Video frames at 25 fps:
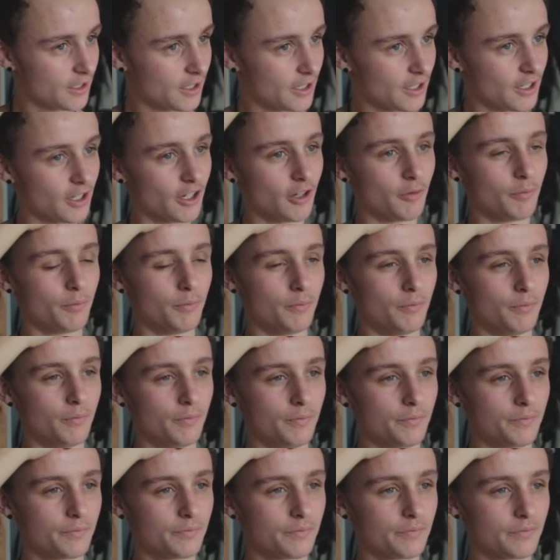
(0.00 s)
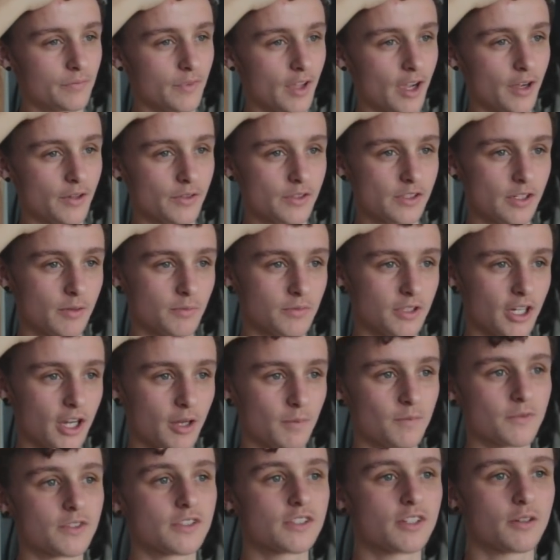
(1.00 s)
how
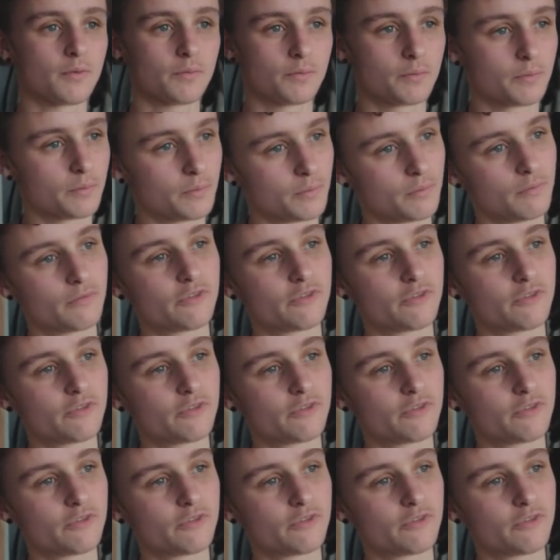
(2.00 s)
sometimes some